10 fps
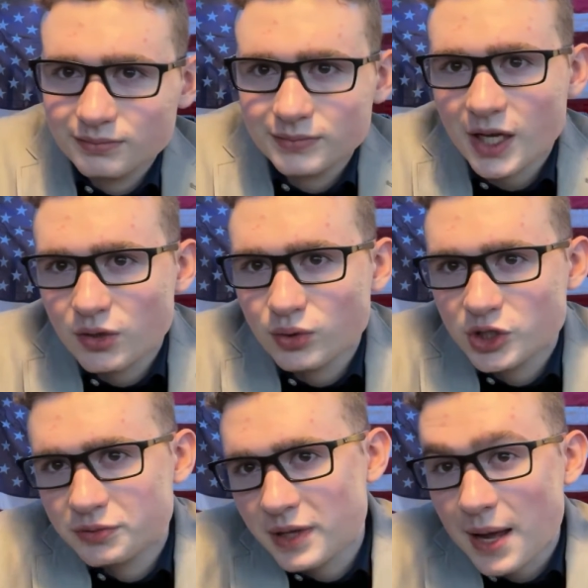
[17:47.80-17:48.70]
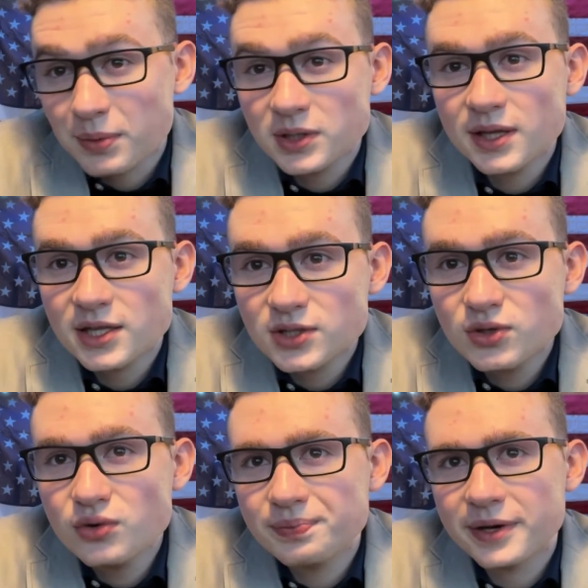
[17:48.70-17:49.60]
kind of wish Apple did that
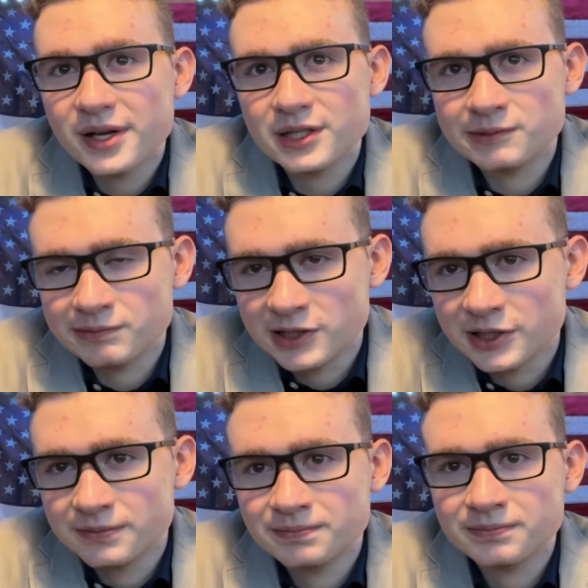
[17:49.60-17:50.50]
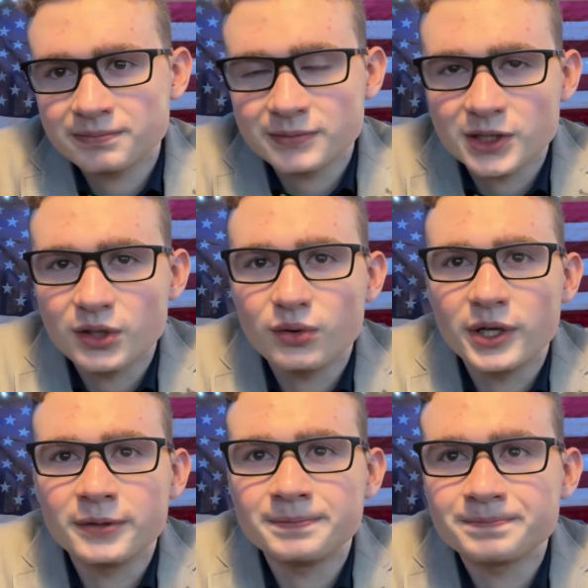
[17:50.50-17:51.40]
too, but no. Oh